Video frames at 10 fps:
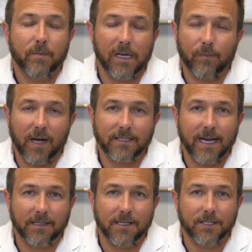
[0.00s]
minimize
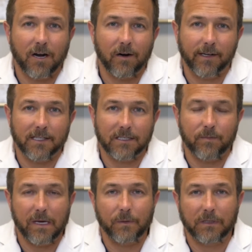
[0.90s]
acne scarring is to
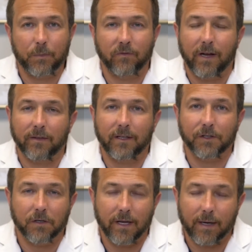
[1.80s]
be able to prevent the
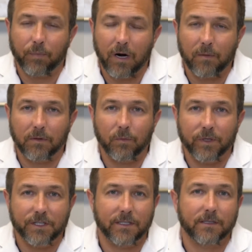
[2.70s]
underlying problem,
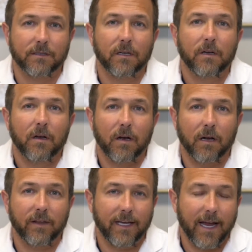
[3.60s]
which is the